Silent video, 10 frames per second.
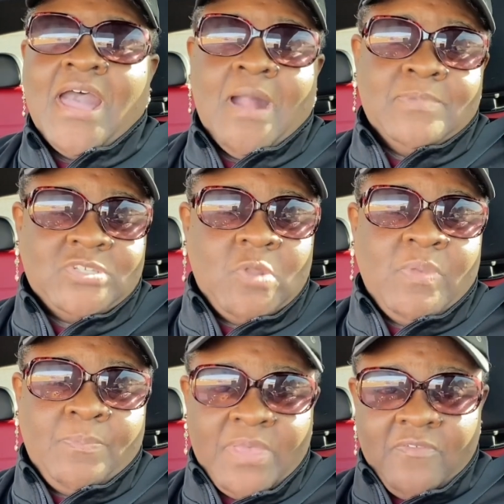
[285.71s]
I'm just going to
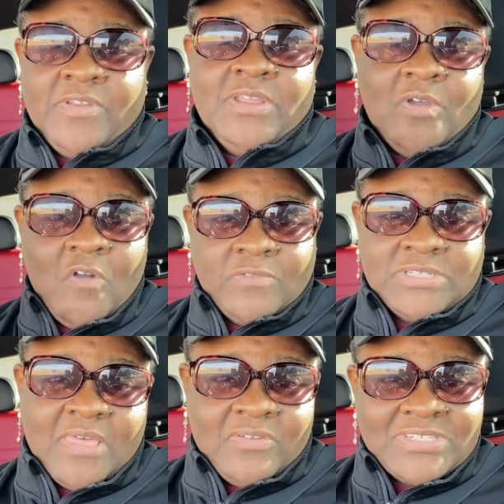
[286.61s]
be pivoting over
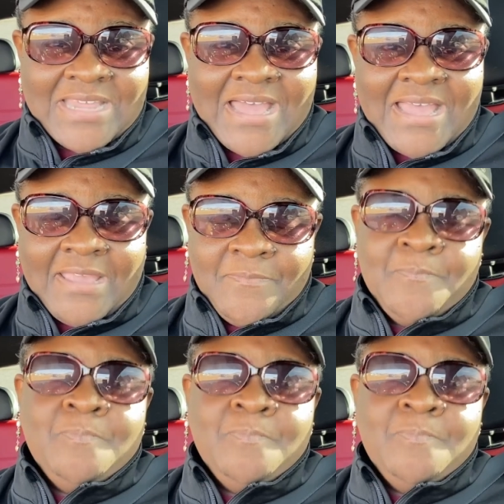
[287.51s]
to the other side,